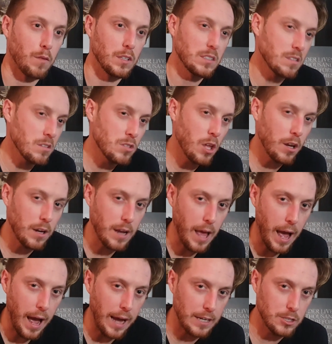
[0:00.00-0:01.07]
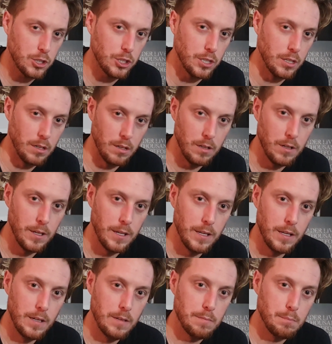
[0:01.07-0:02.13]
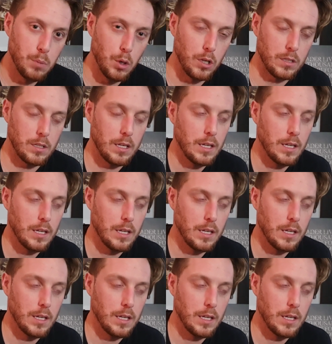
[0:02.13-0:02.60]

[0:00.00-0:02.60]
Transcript: This is not an action book.